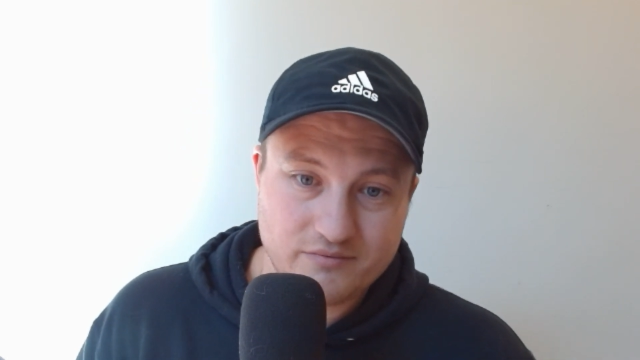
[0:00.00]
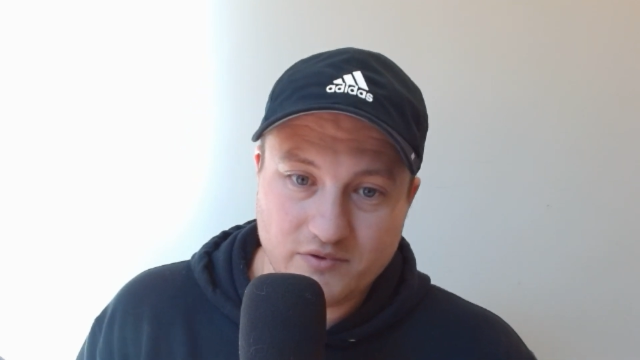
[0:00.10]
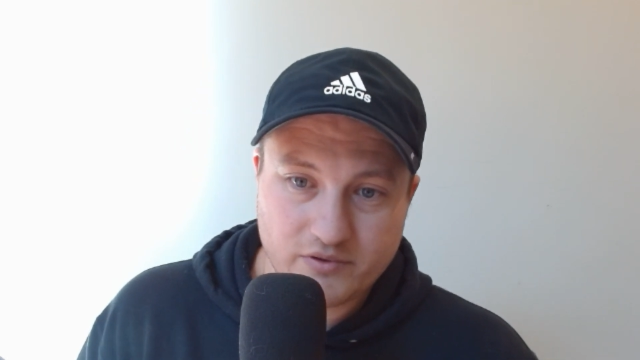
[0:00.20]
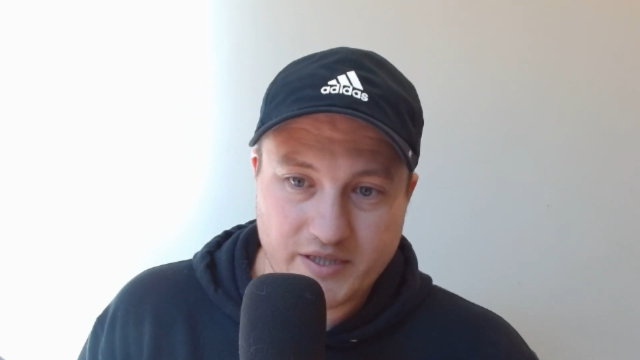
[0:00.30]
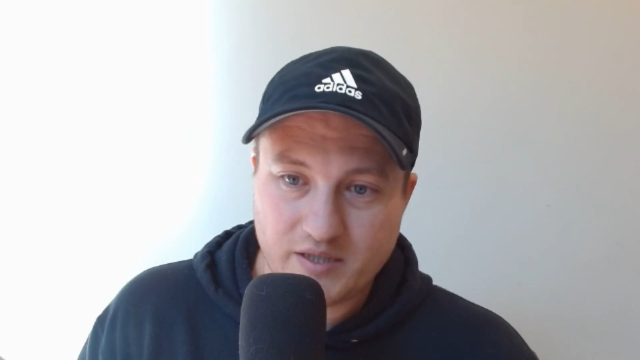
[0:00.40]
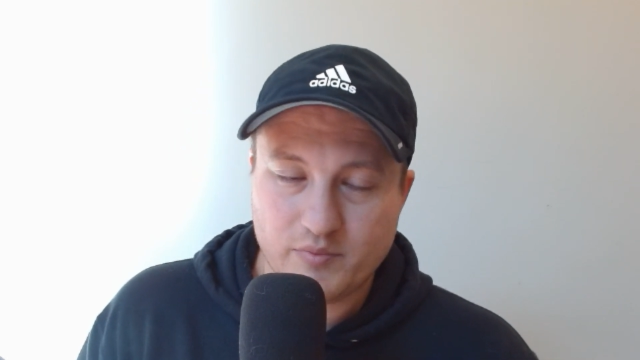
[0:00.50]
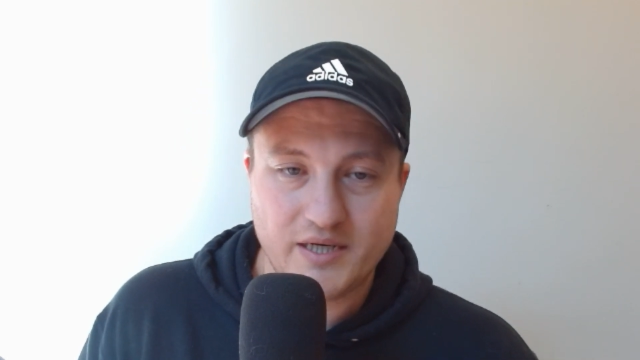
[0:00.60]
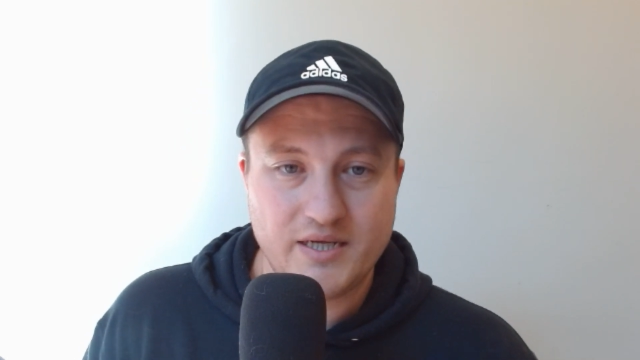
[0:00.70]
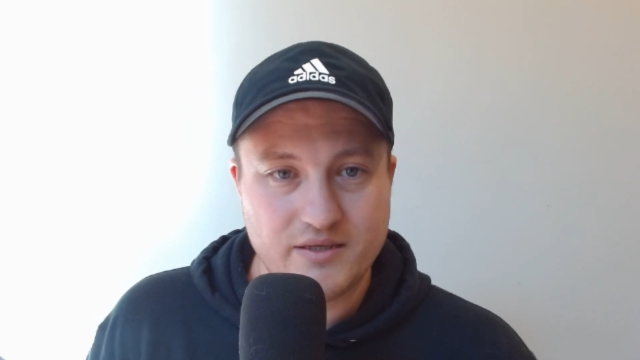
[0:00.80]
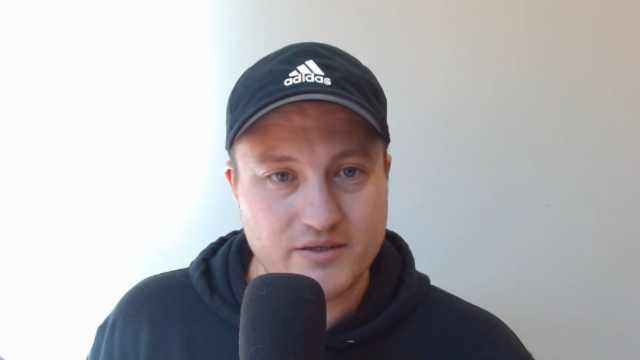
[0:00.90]
or
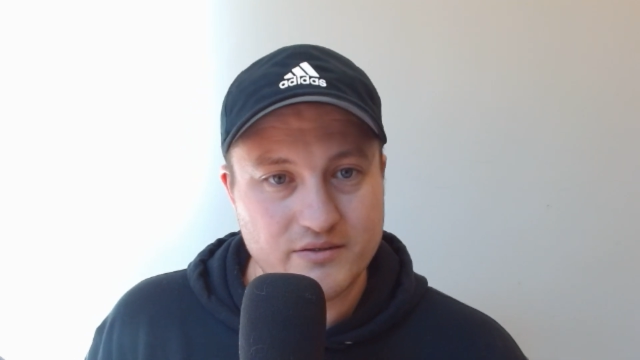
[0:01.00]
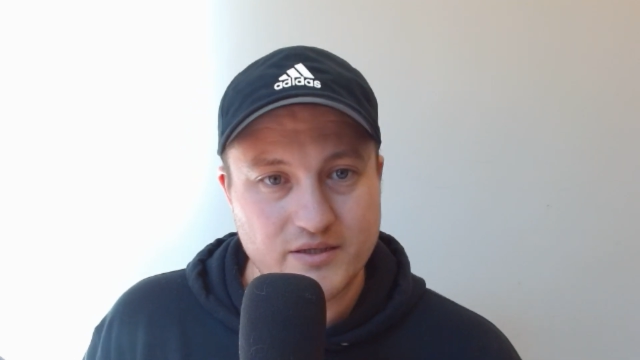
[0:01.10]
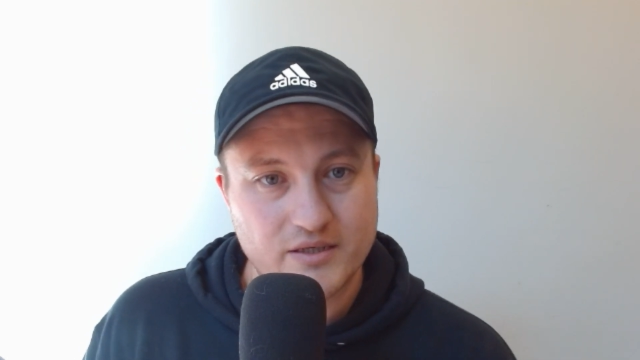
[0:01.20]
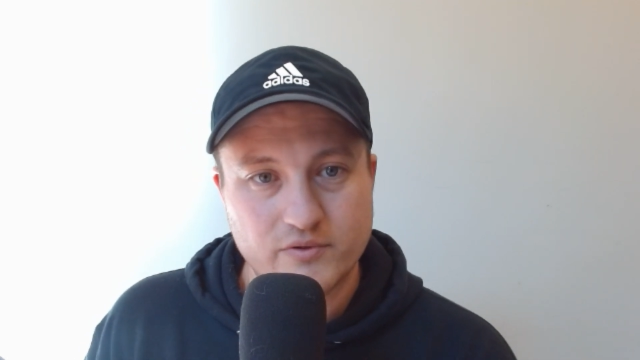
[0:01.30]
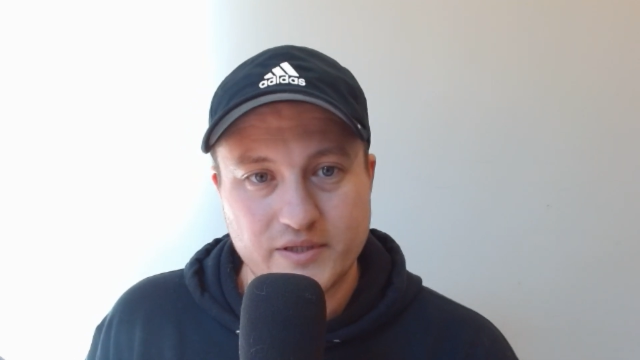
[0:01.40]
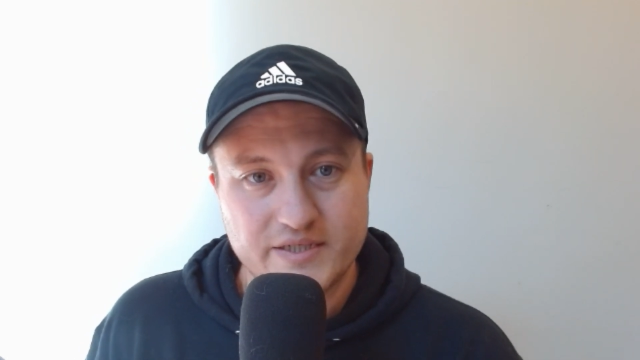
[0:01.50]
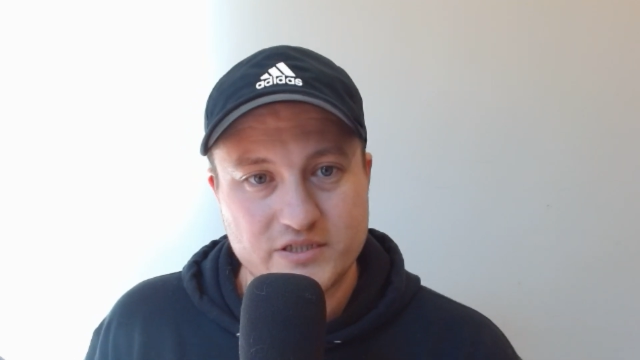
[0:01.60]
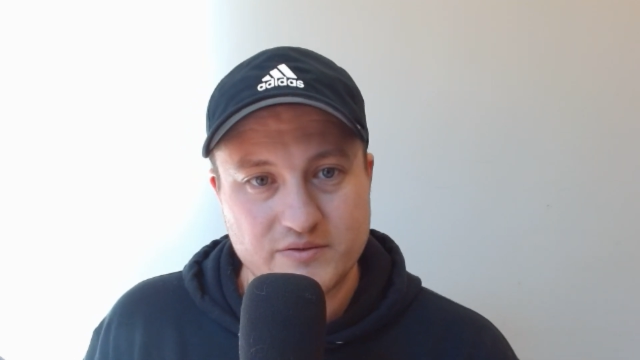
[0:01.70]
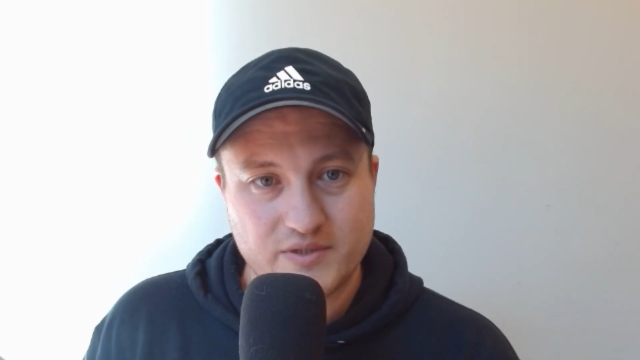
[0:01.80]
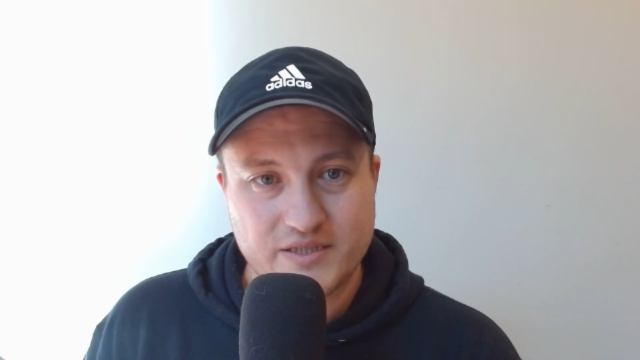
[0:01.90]
anybody in a
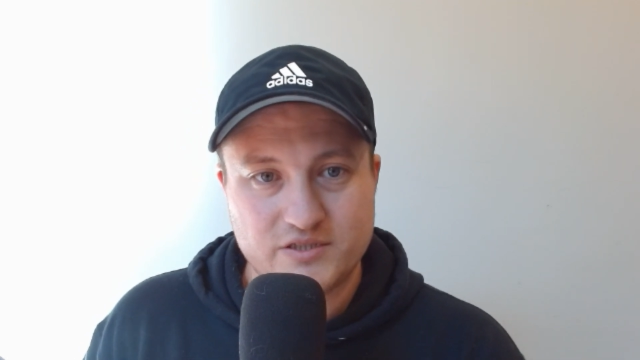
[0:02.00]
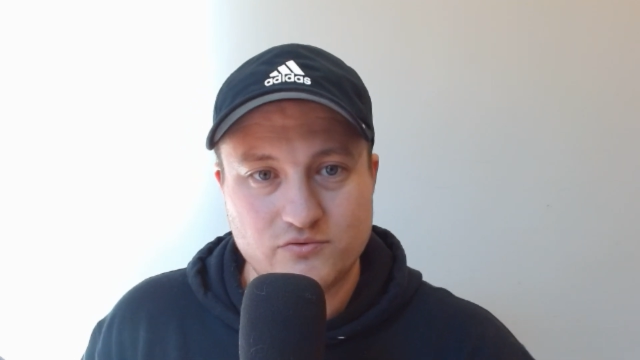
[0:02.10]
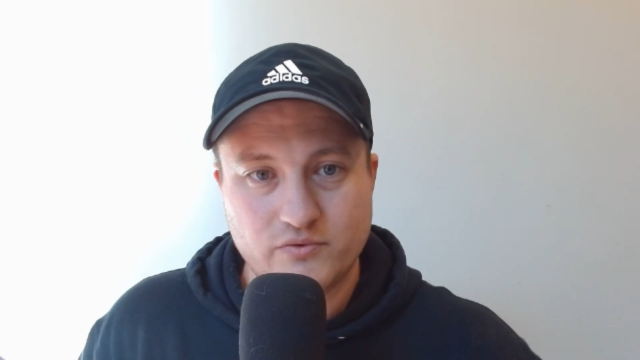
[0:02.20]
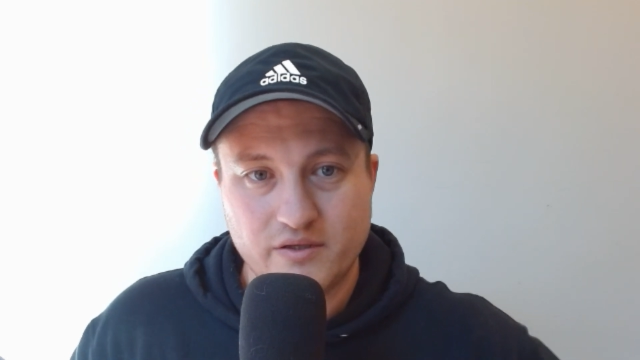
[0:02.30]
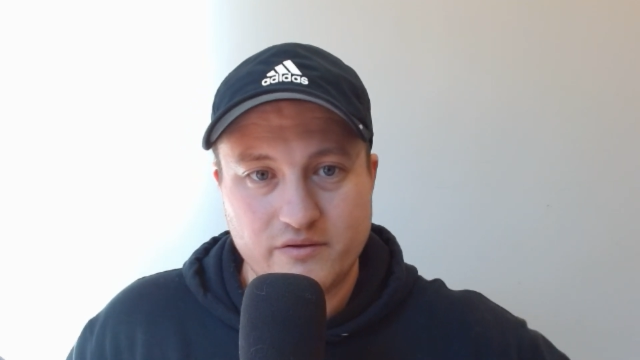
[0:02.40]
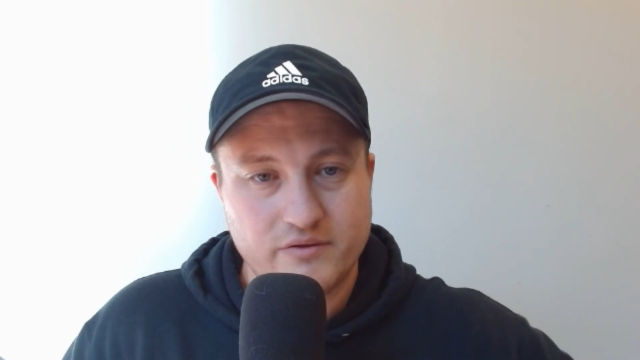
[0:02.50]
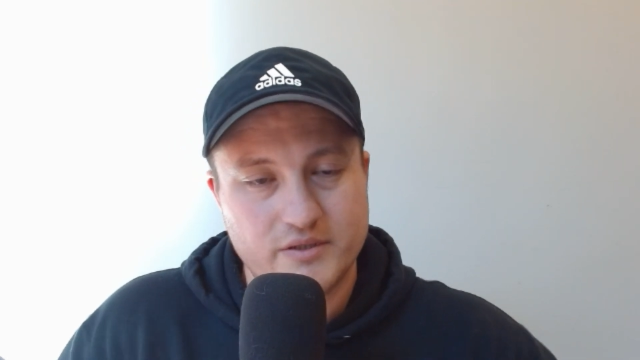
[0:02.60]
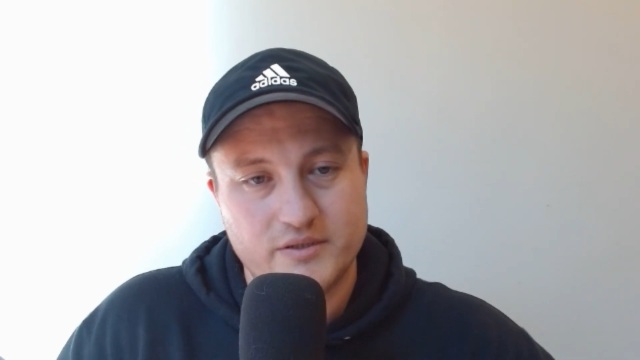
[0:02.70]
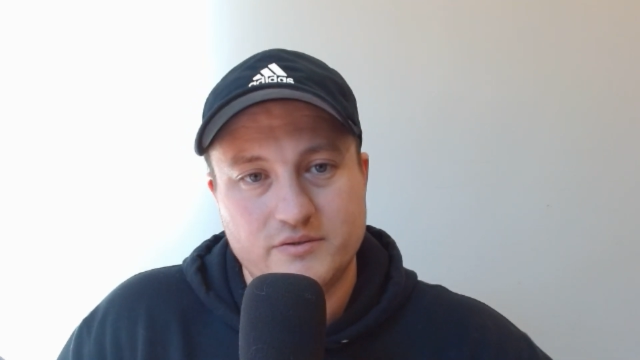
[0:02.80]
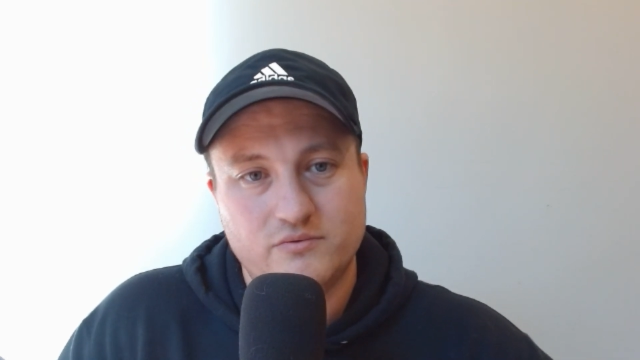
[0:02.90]
relationship that you're with
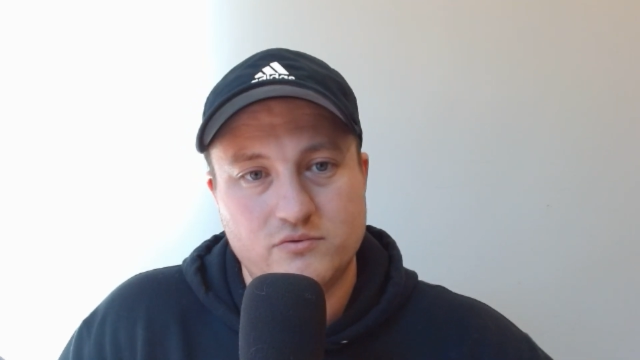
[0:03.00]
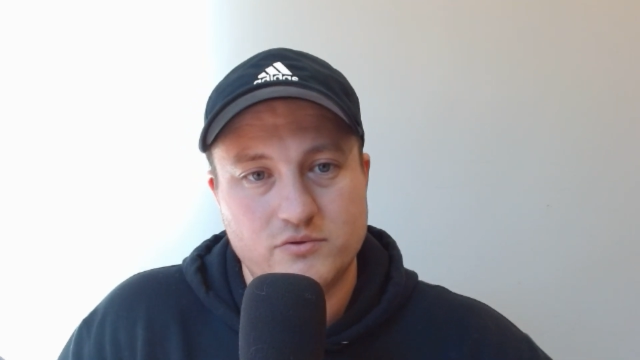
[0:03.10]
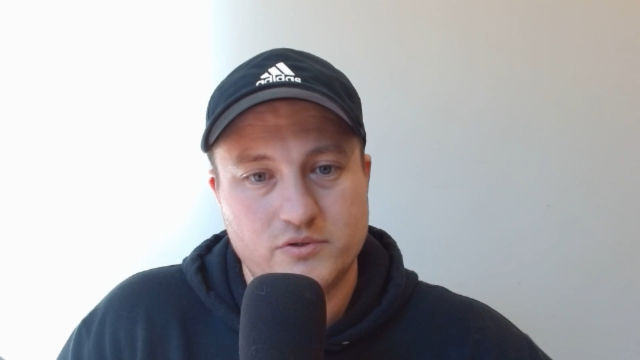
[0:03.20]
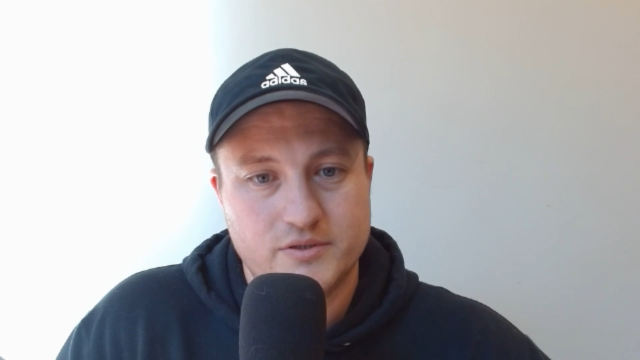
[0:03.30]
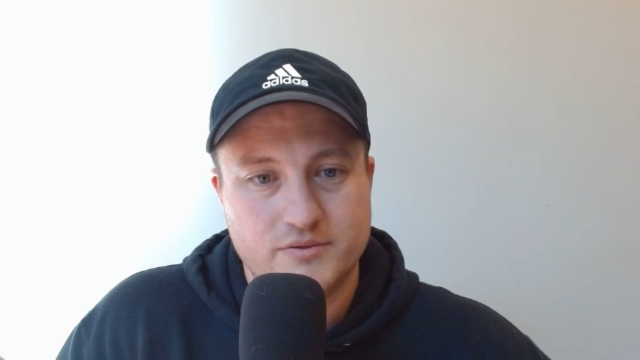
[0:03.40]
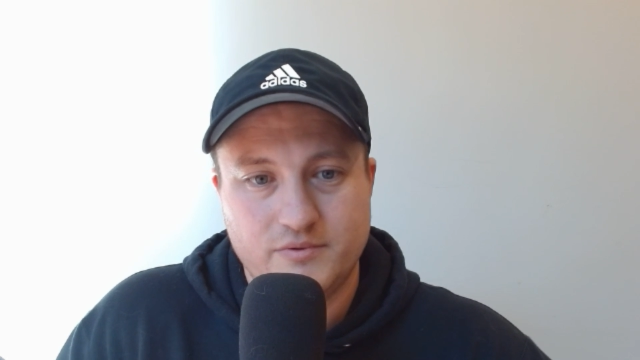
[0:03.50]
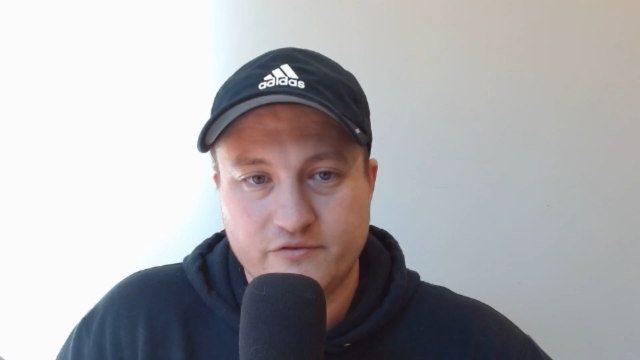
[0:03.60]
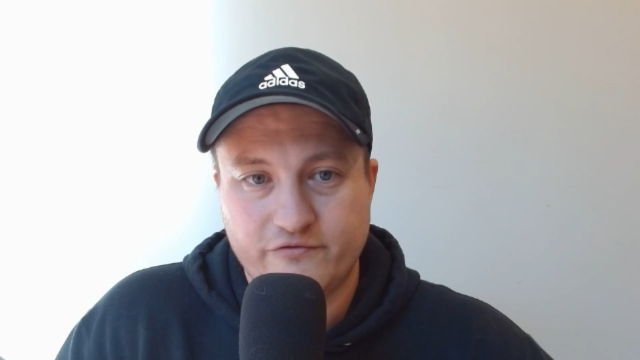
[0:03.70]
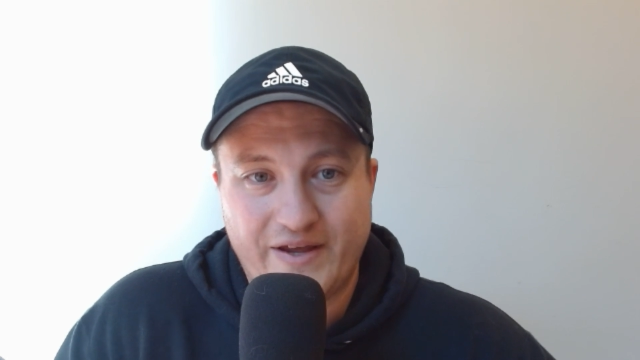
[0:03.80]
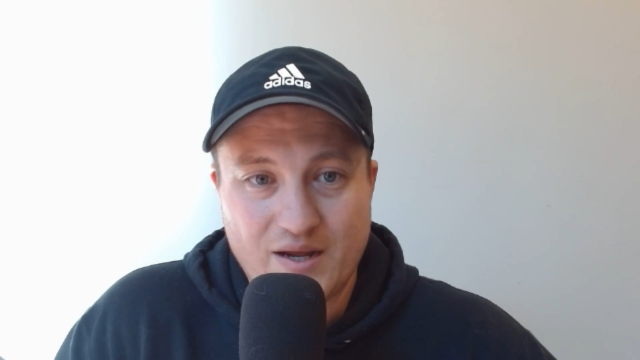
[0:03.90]
or your
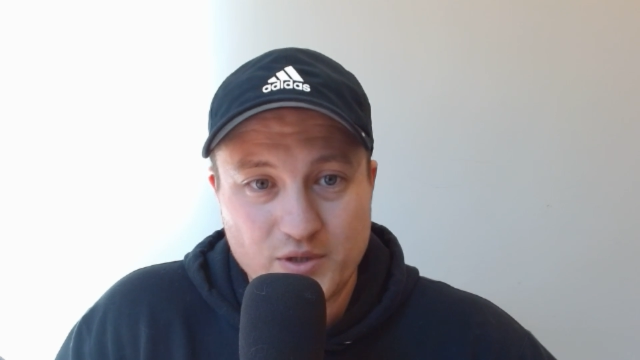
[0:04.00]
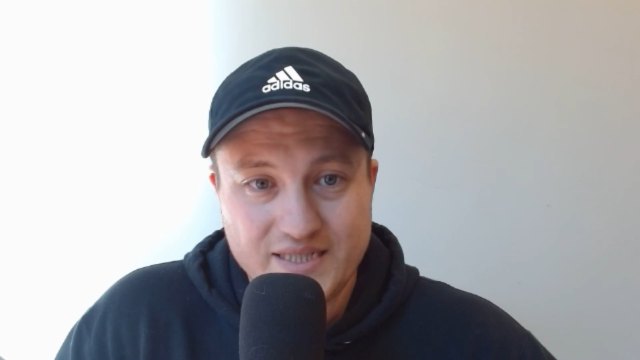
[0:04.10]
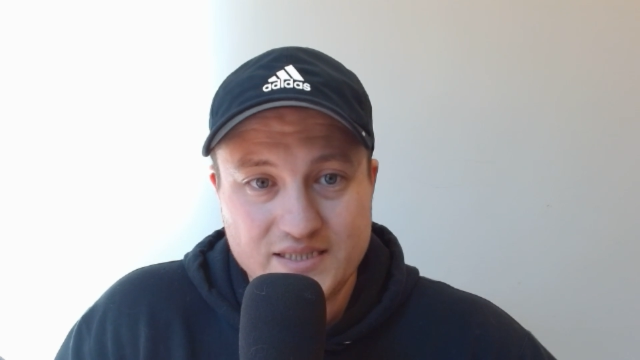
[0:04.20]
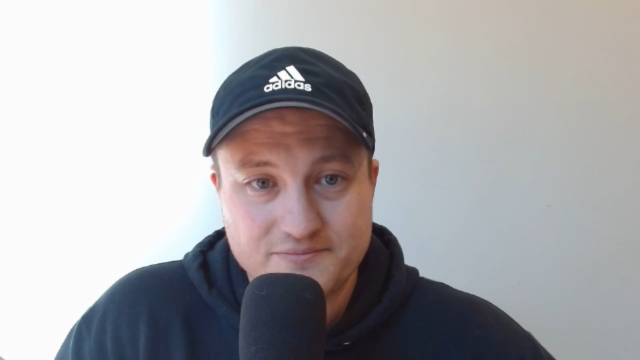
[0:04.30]
family.